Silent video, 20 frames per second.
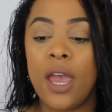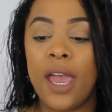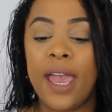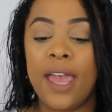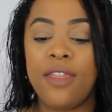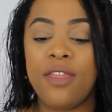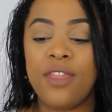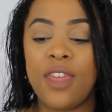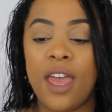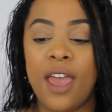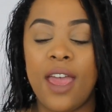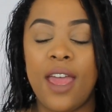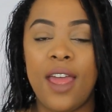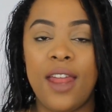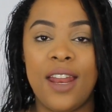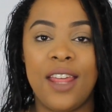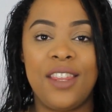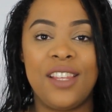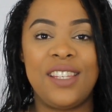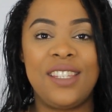And
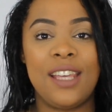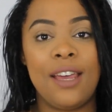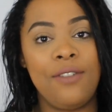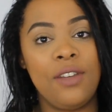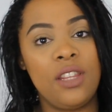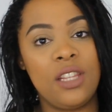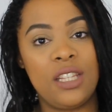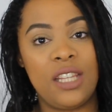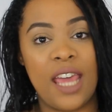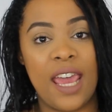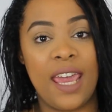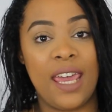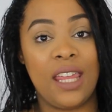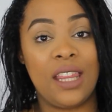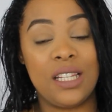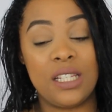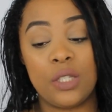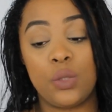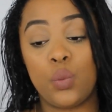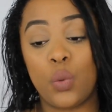then the 7th day,
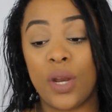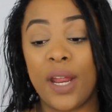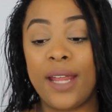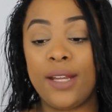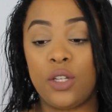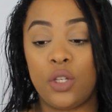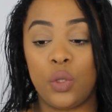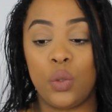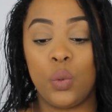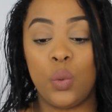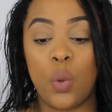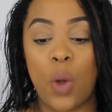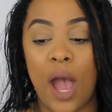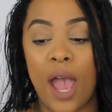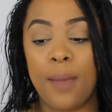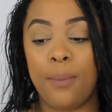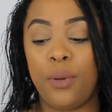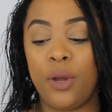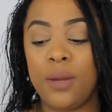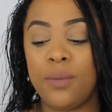this is what I do.
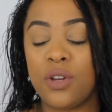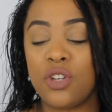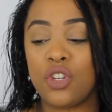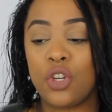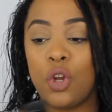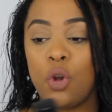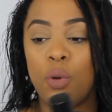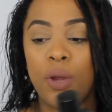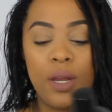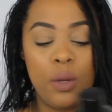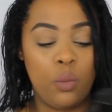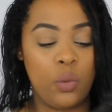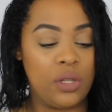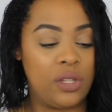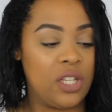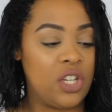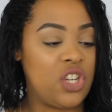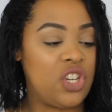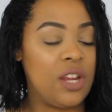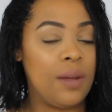I pretty much go in
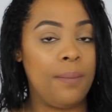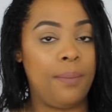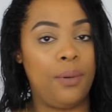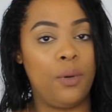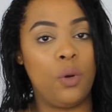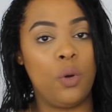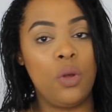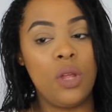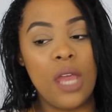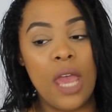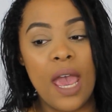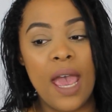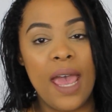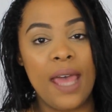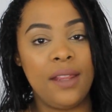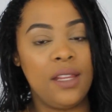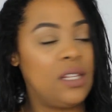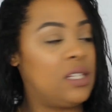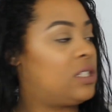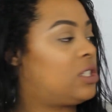with this shampoo,
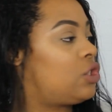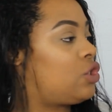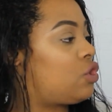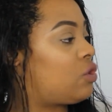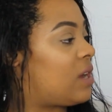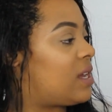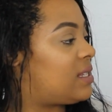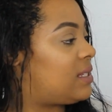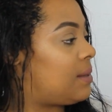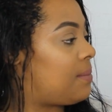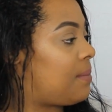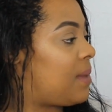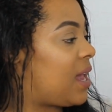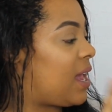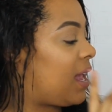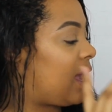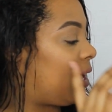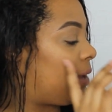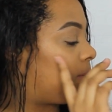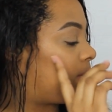and this is the
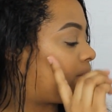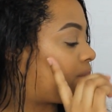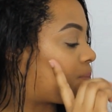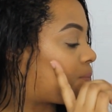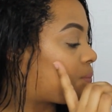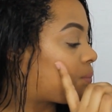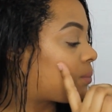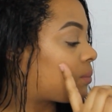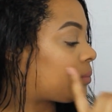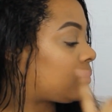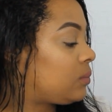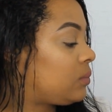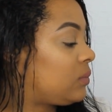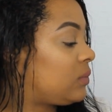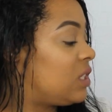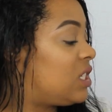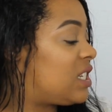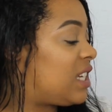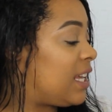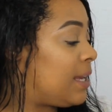Tresemme
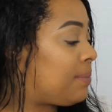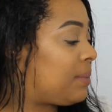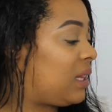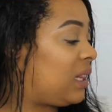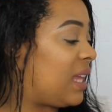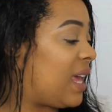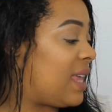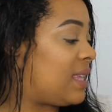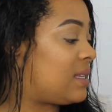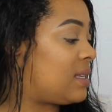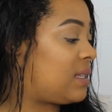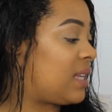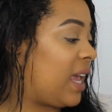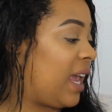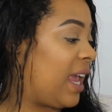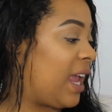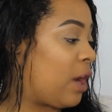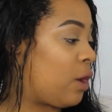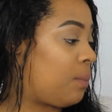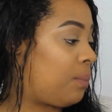Deep Cleanse
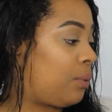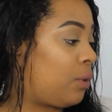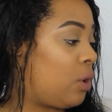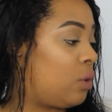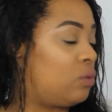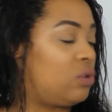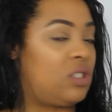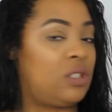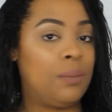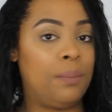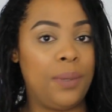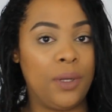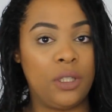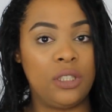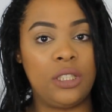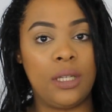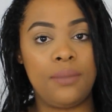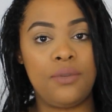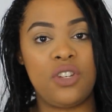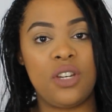Hair Prone to
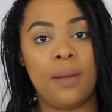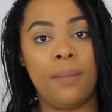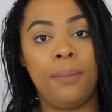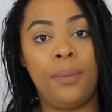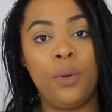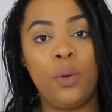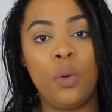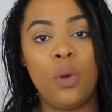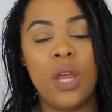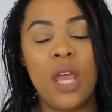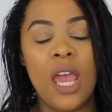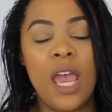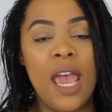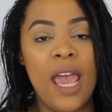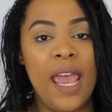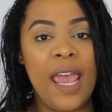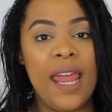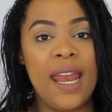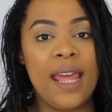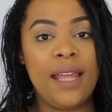Build Up Shampoo,
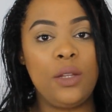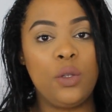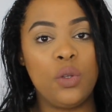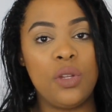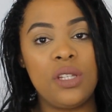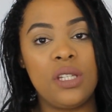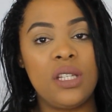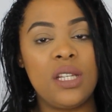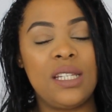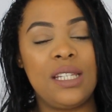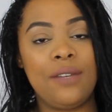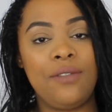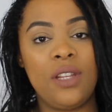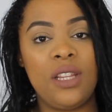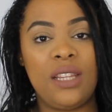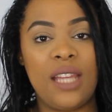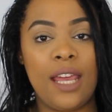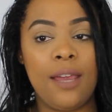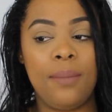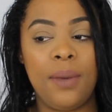and I do this on the
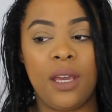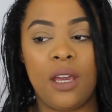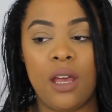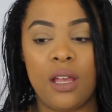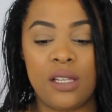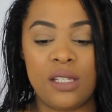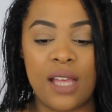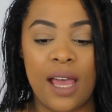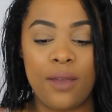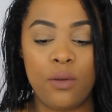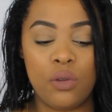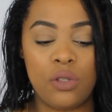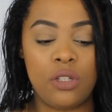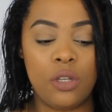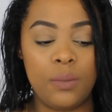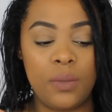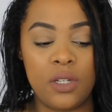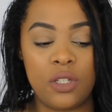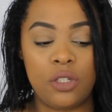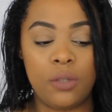7th day because I use
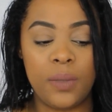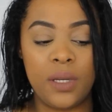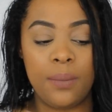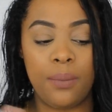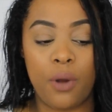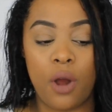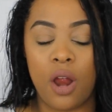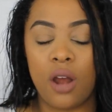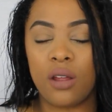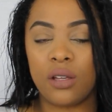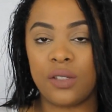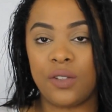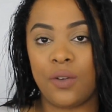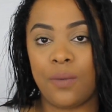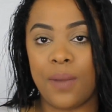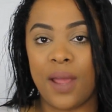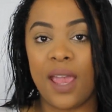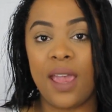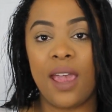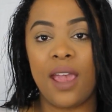so many products for
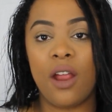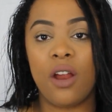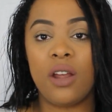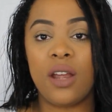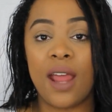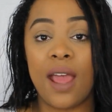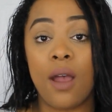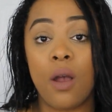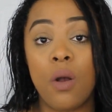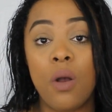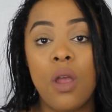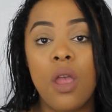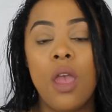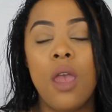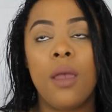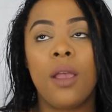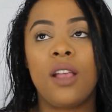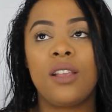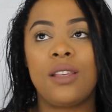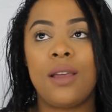my hair now,
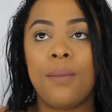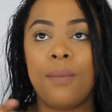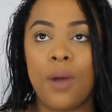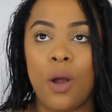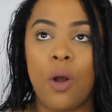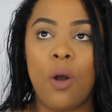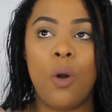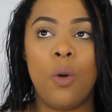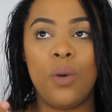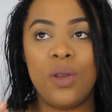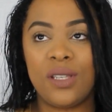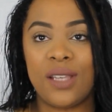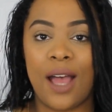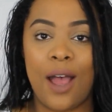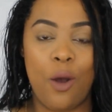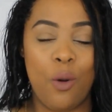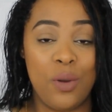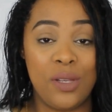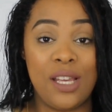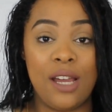because I always
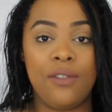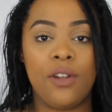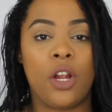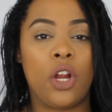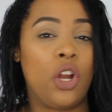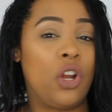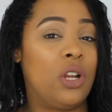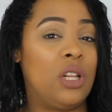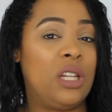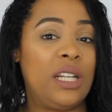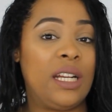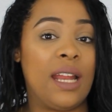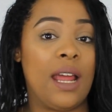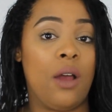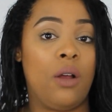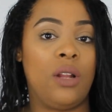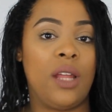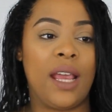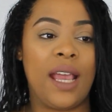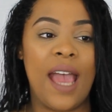have it curly
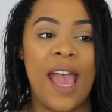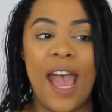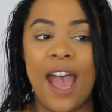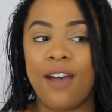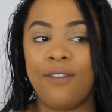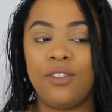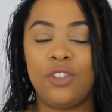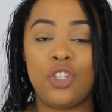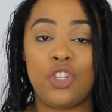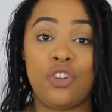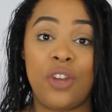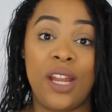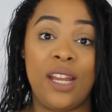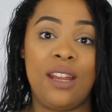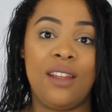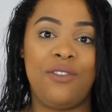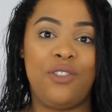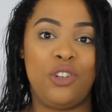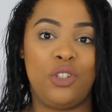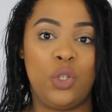now. Like, I haven't strained
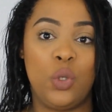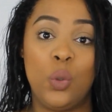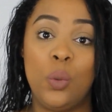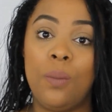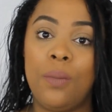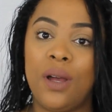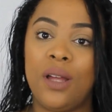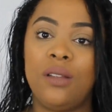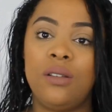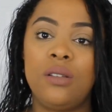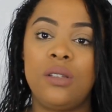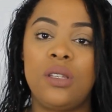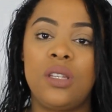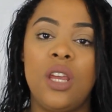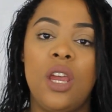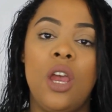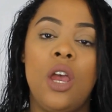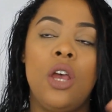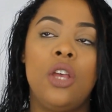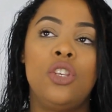it for 2
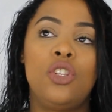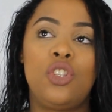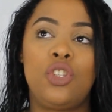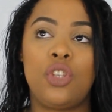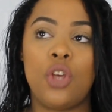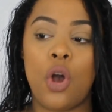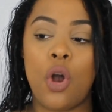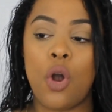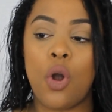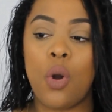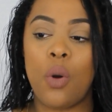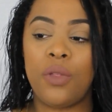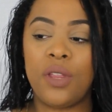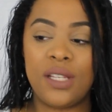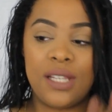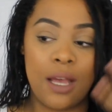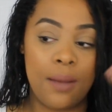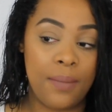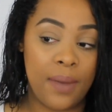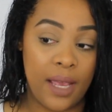months, so
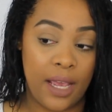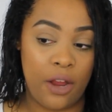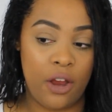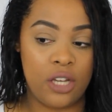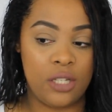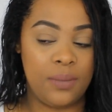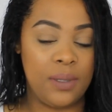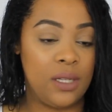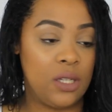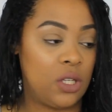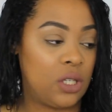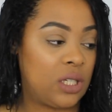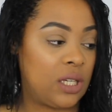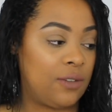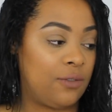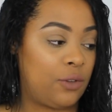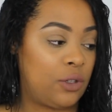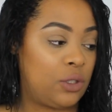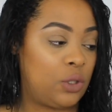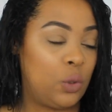this is how my hair has been
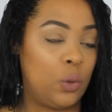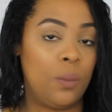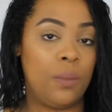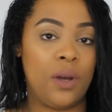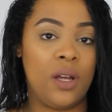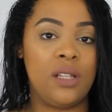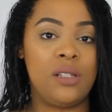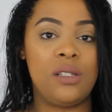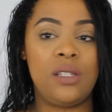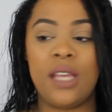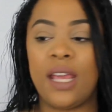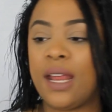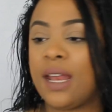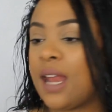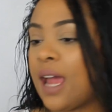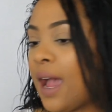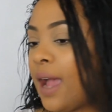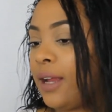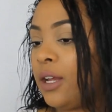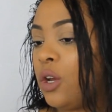looking for 2 months. And
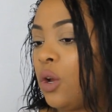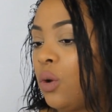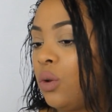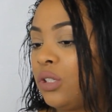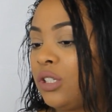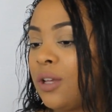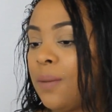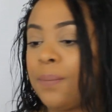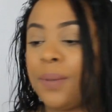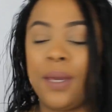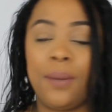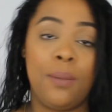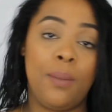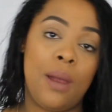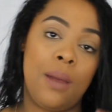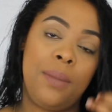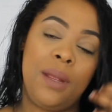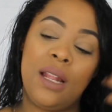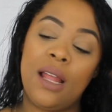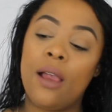I know some people
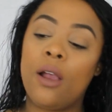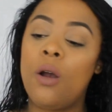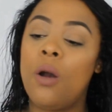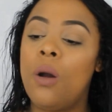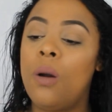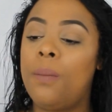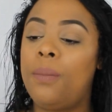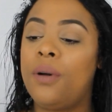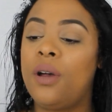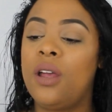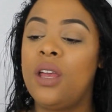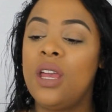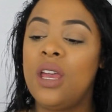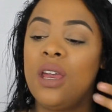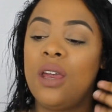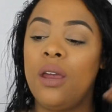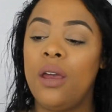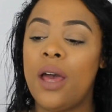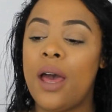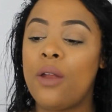might be like, oh, but
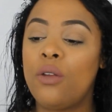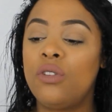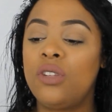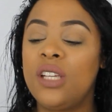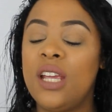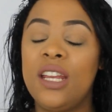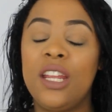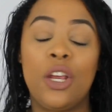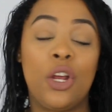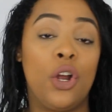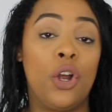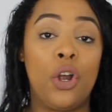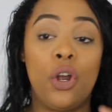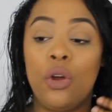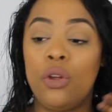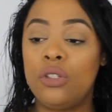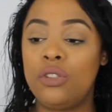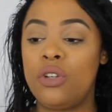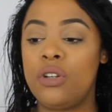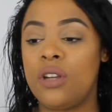I don't see any
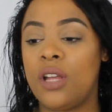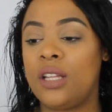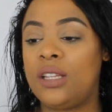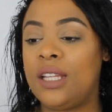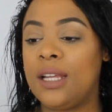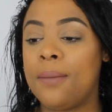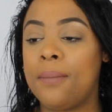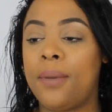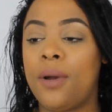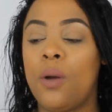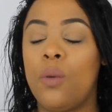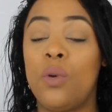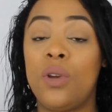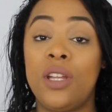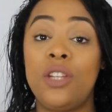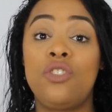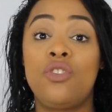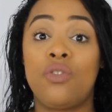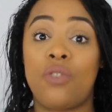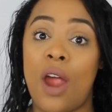curls or nothing. But when
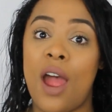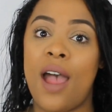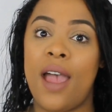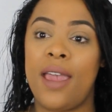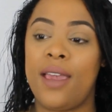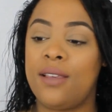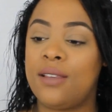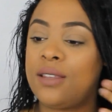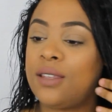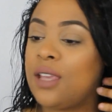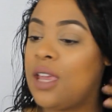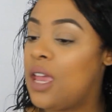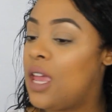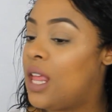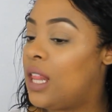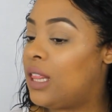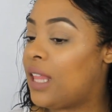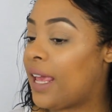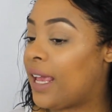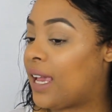it dries,
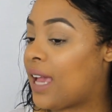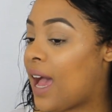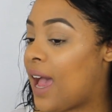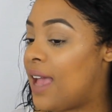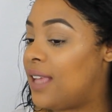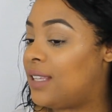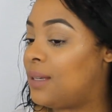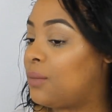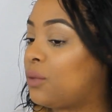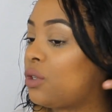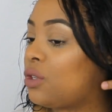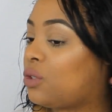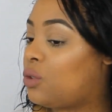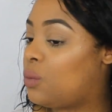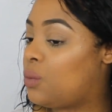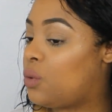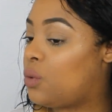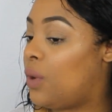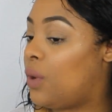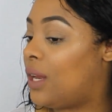like, guys, I'm gonna
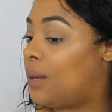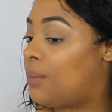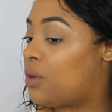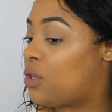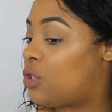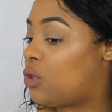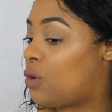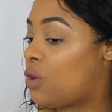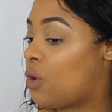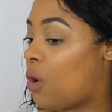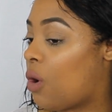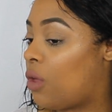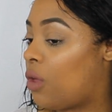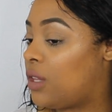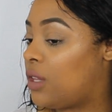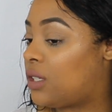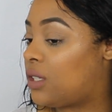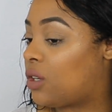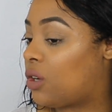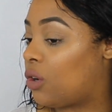zoom you in. I'm gonna show you all
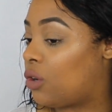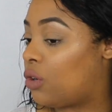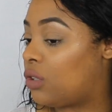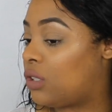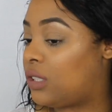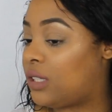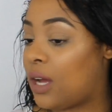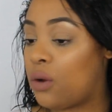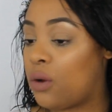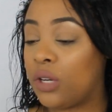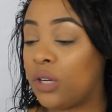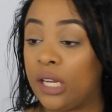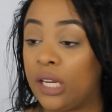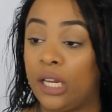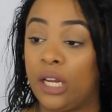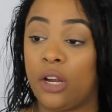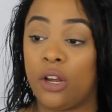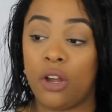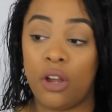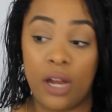these curls down
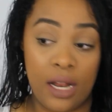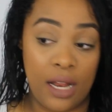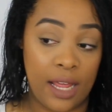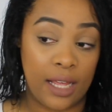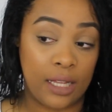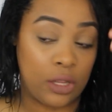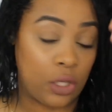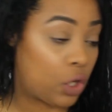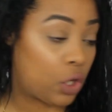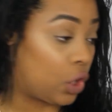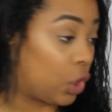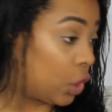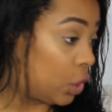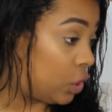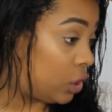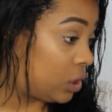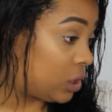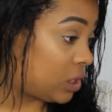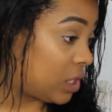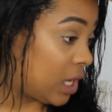here, and like the
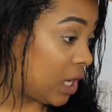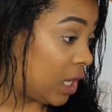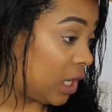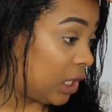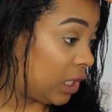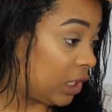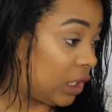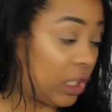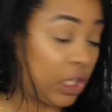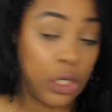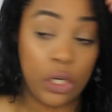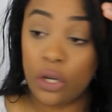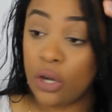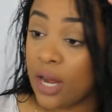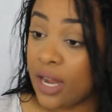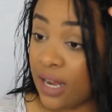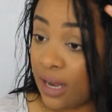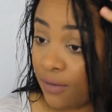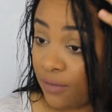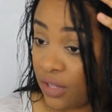curls here
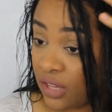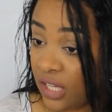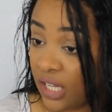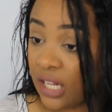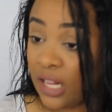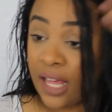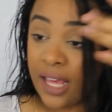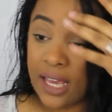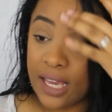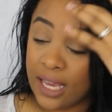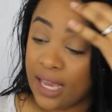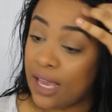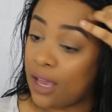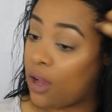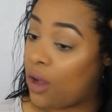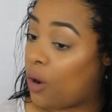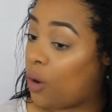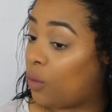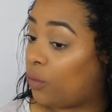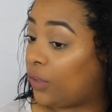and everything, like
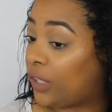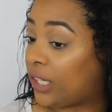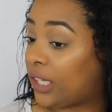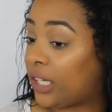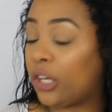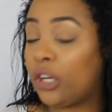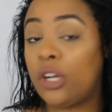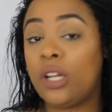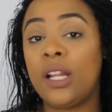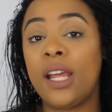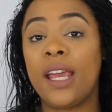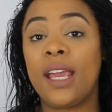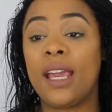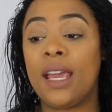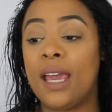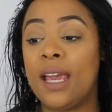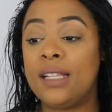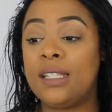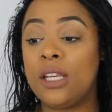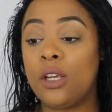over here. Like,
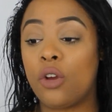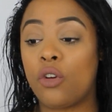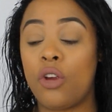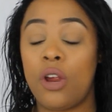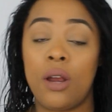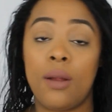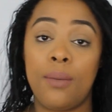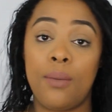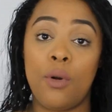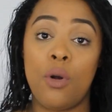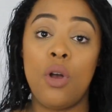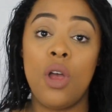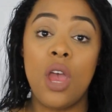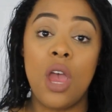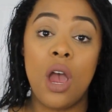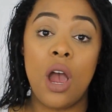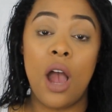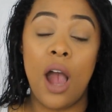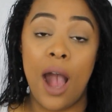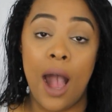it's incredible
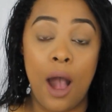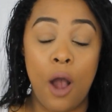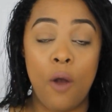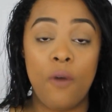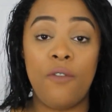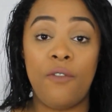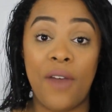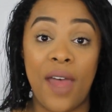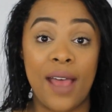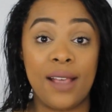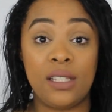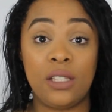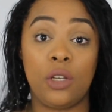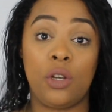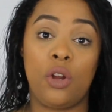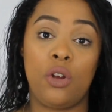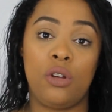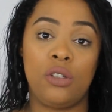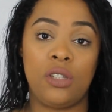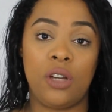how fast the
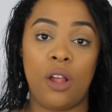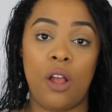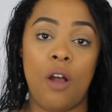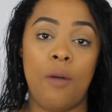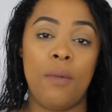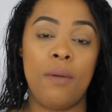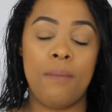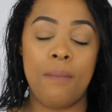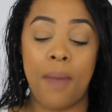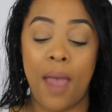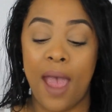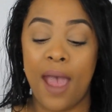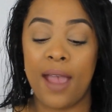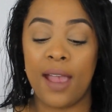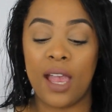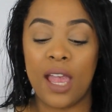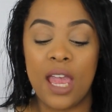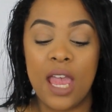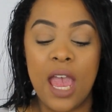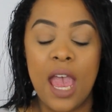curls are coming
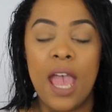back.